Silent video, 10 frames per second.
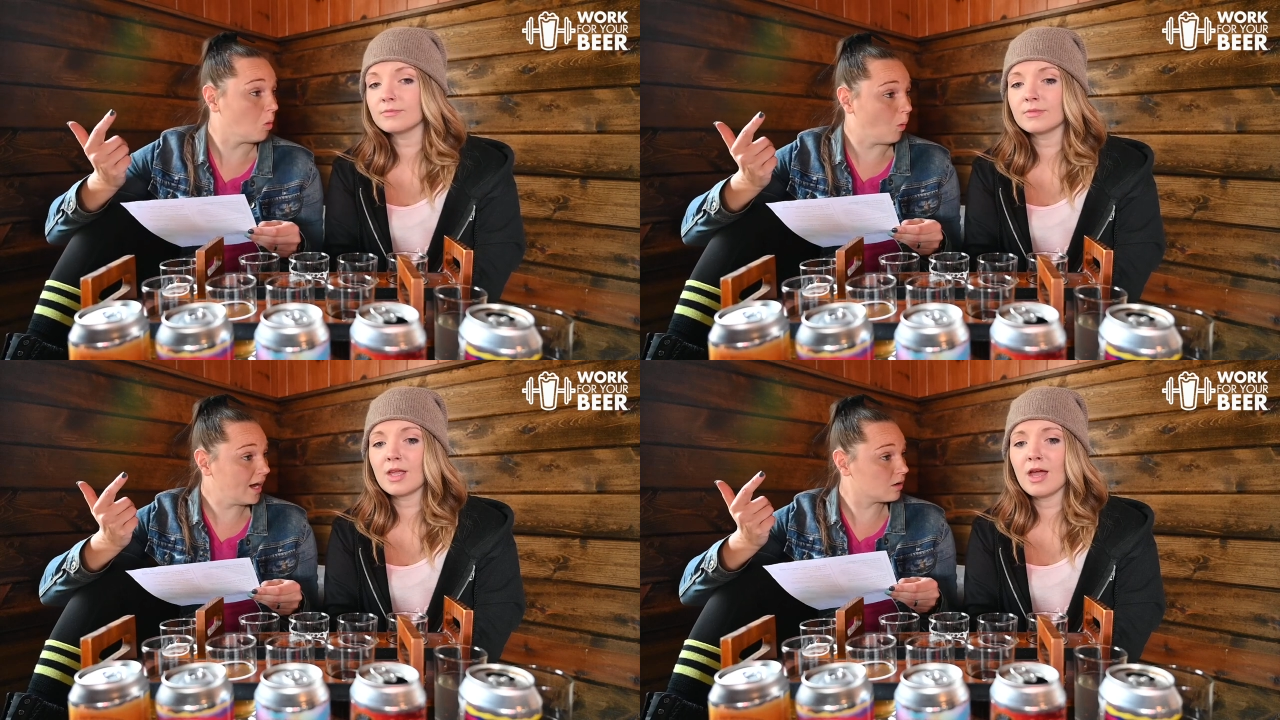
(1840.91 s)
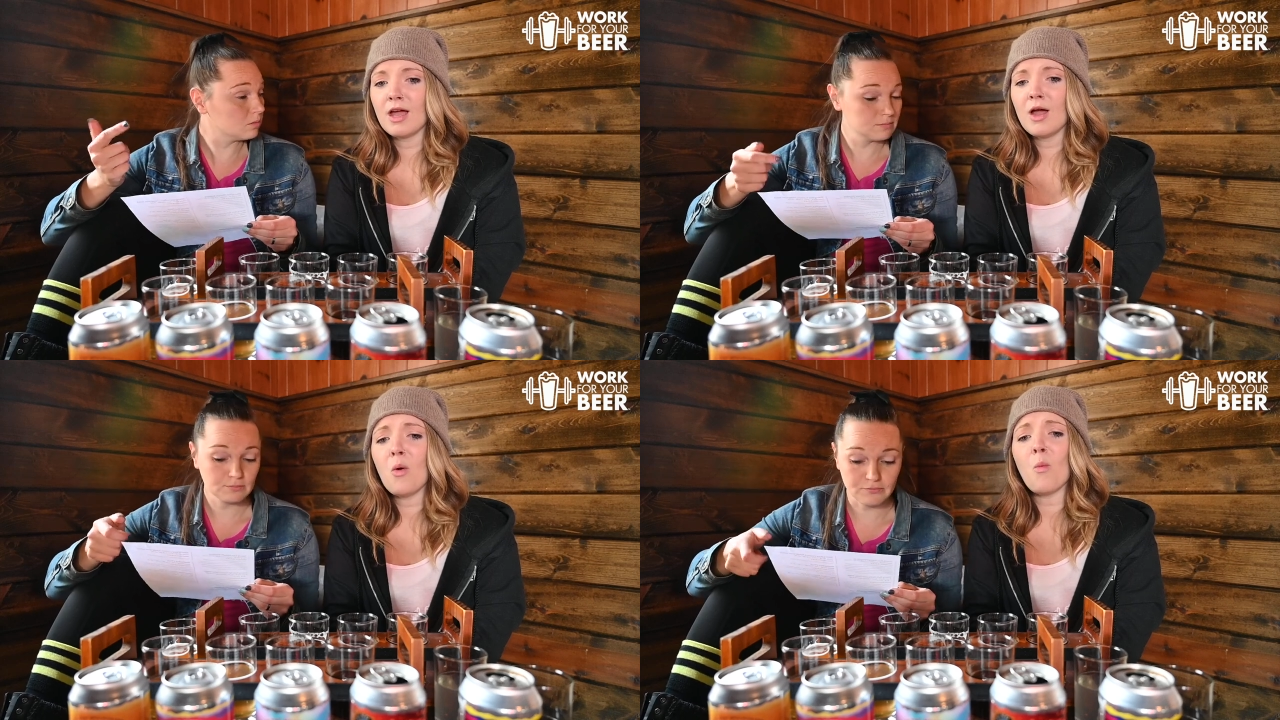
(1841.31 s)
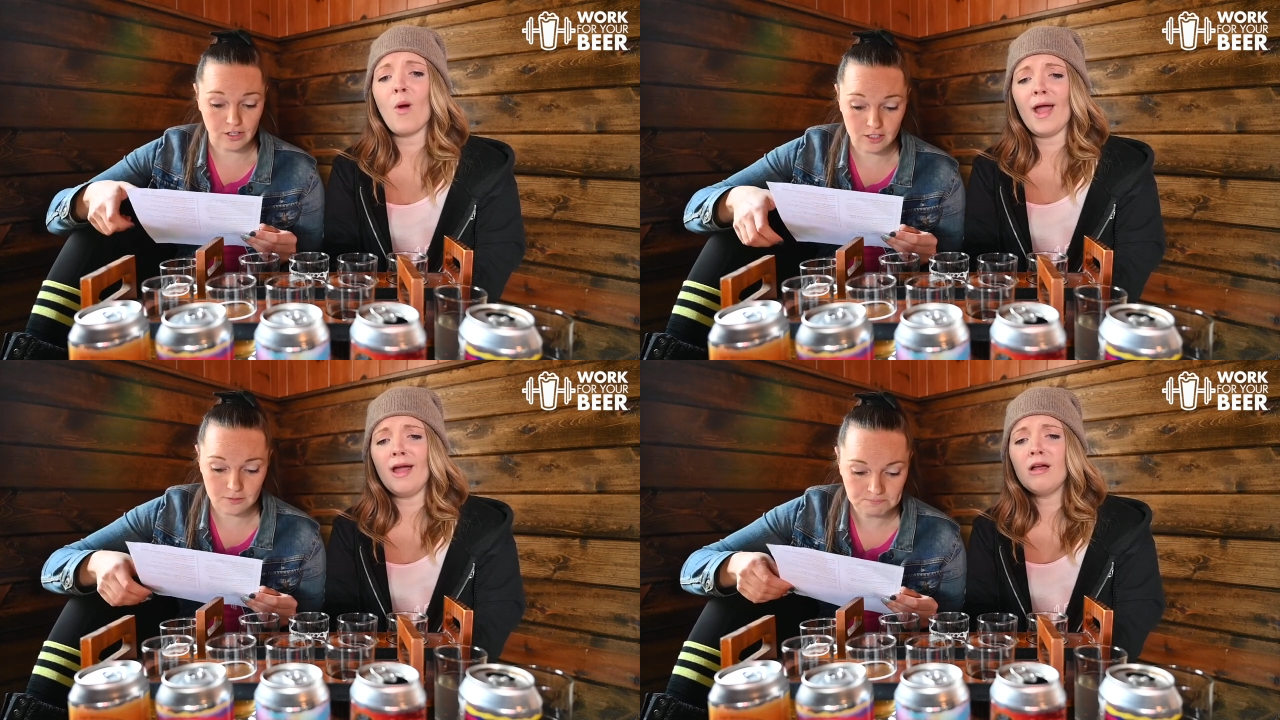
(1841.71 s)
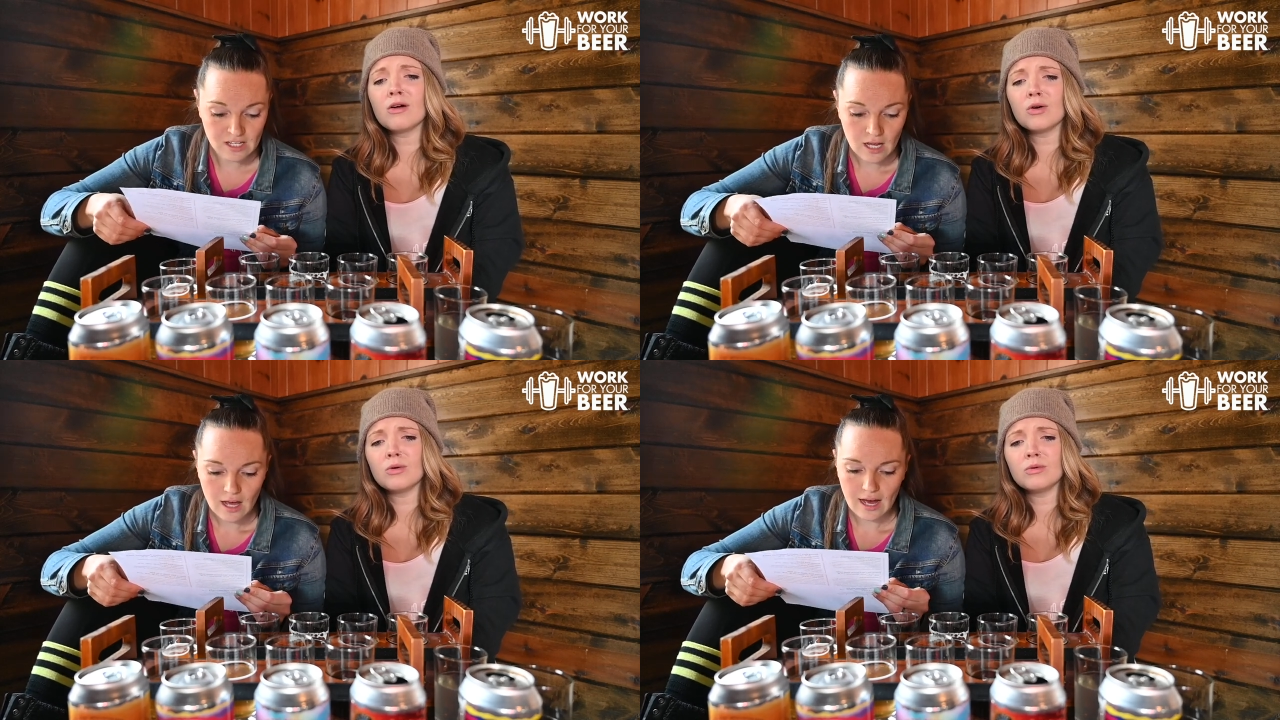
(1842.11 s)
Speaker 1: wow. Very
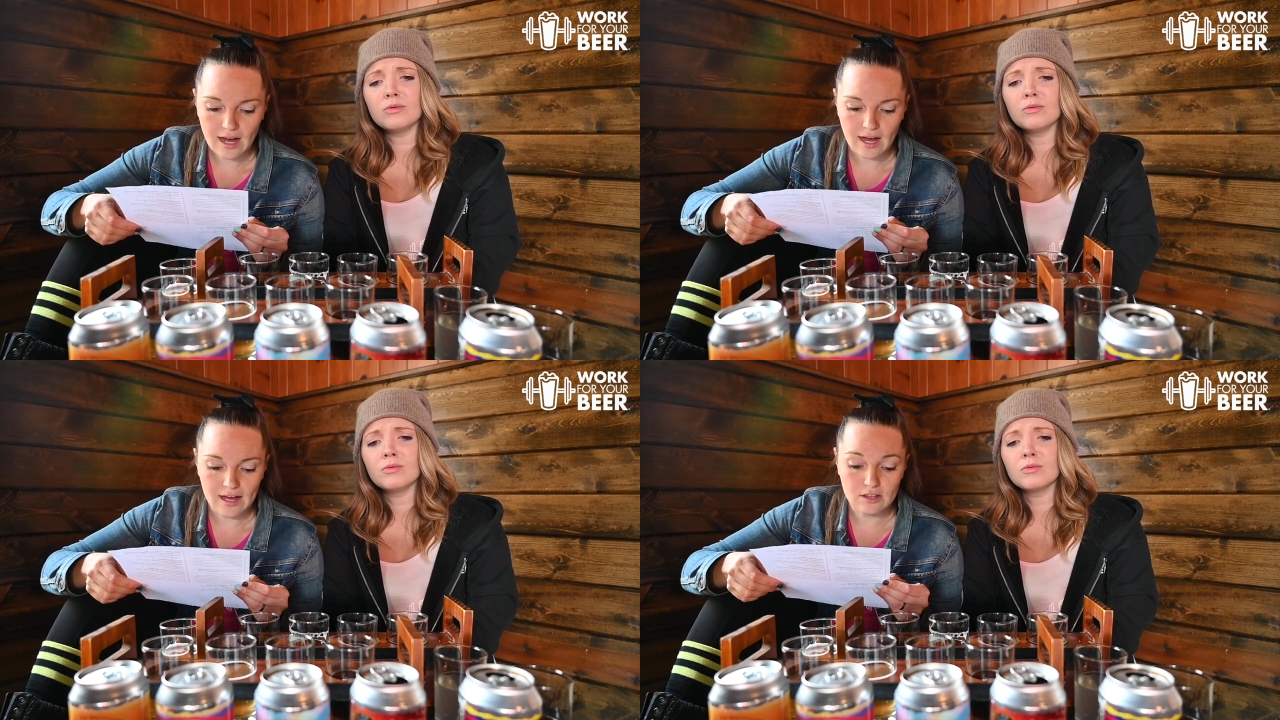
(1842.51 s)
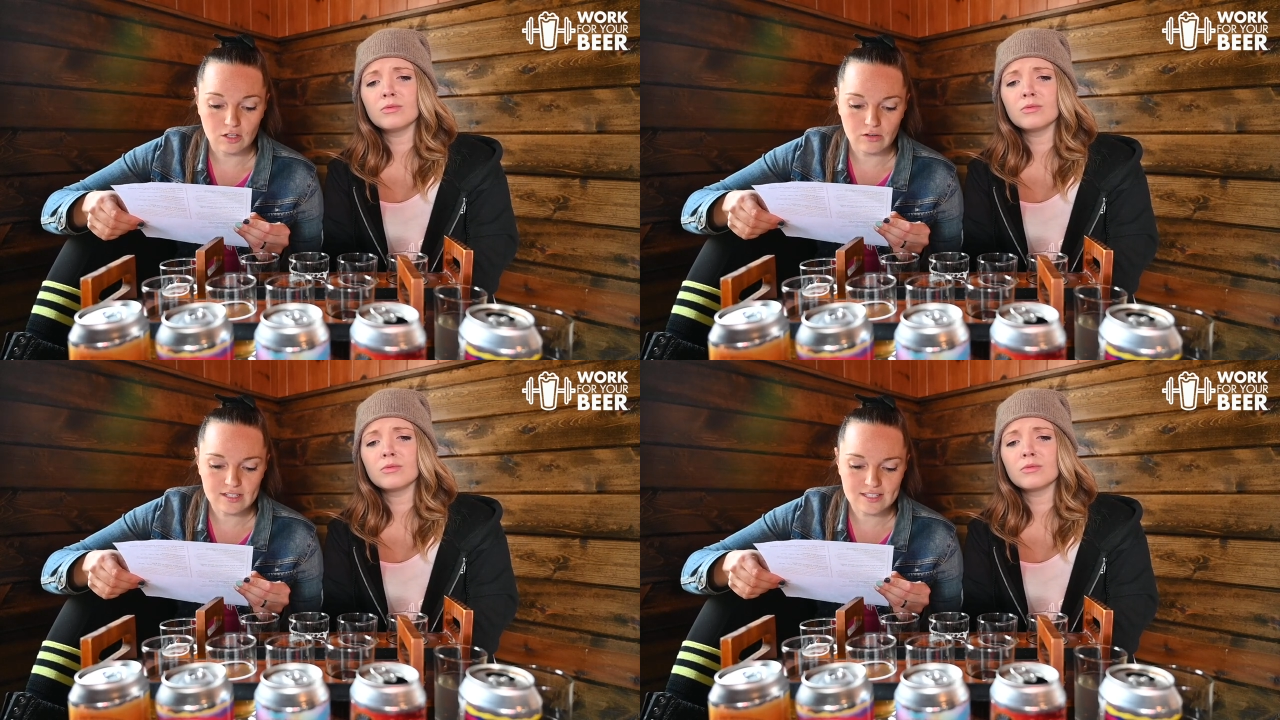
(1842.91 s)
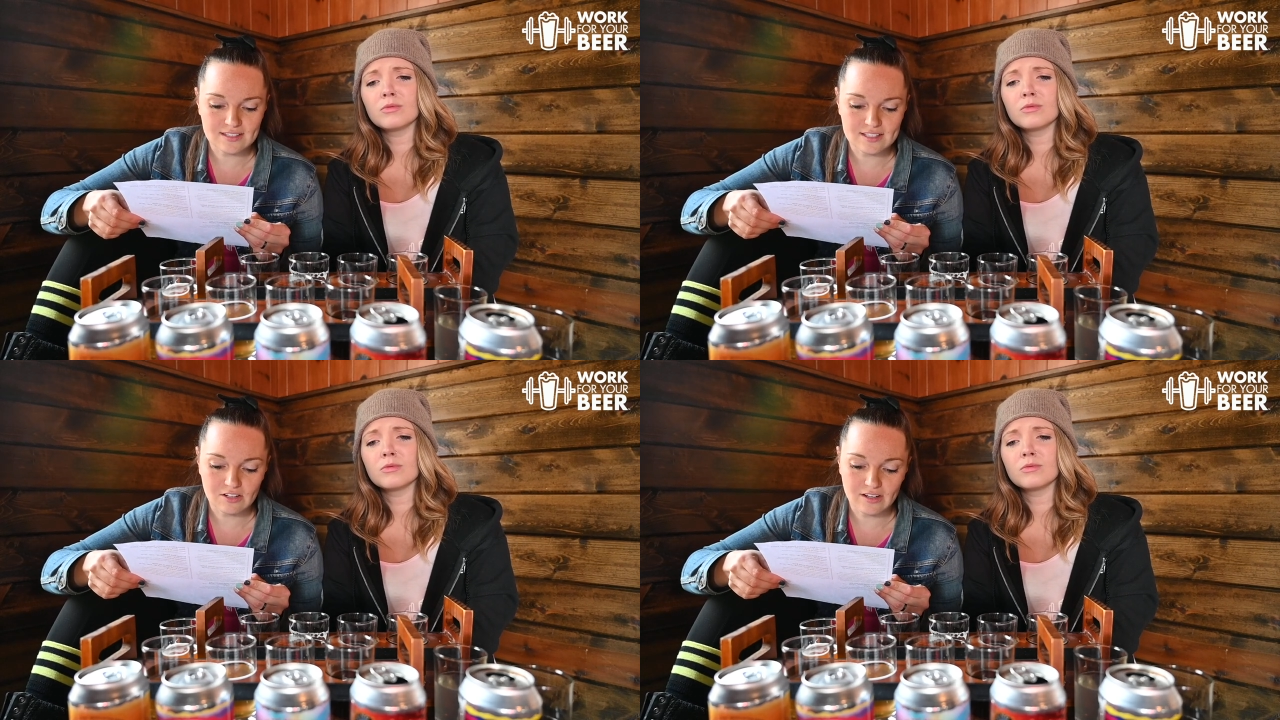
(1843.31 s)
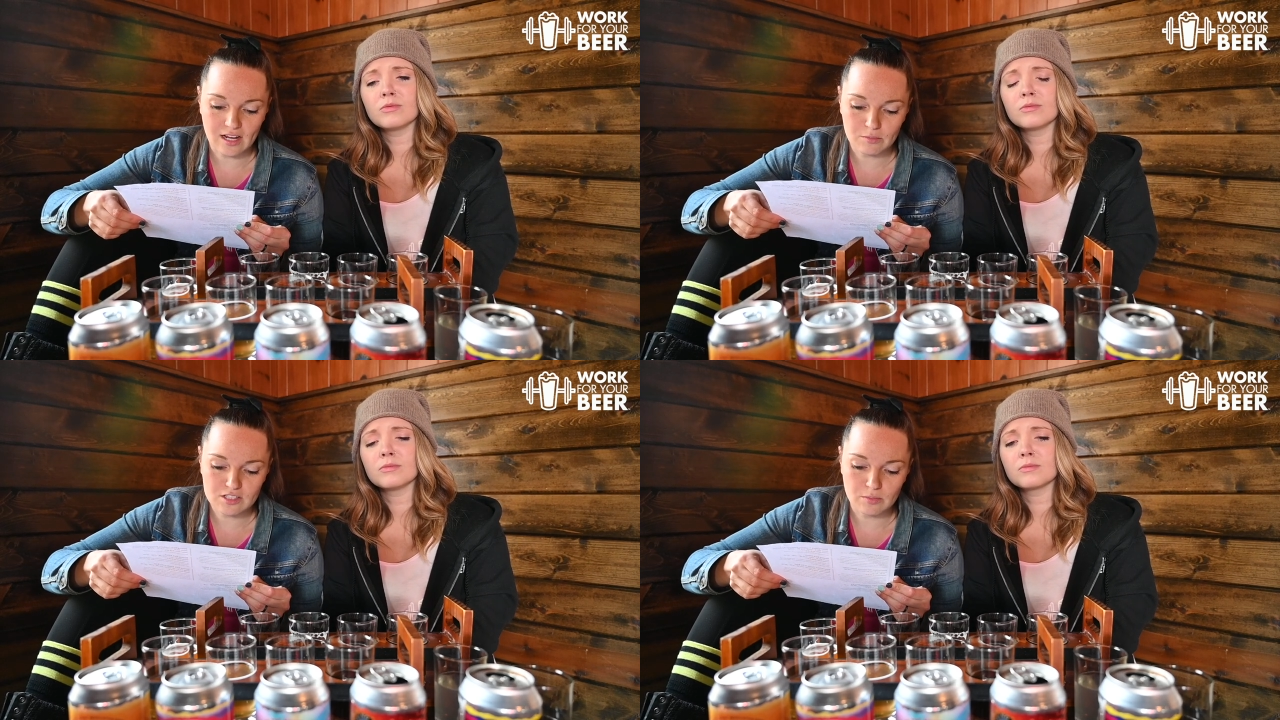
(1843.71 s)
wow. good. Uh, the Greeks considered
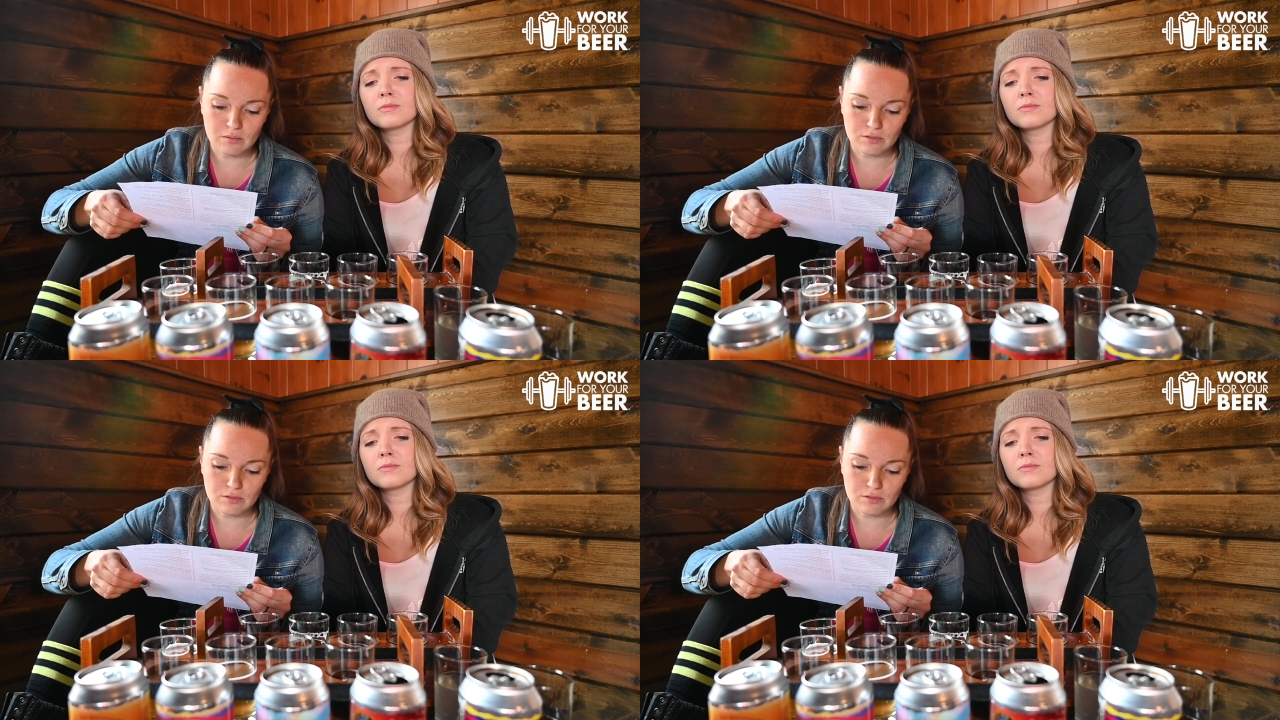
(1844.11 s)
amber to be a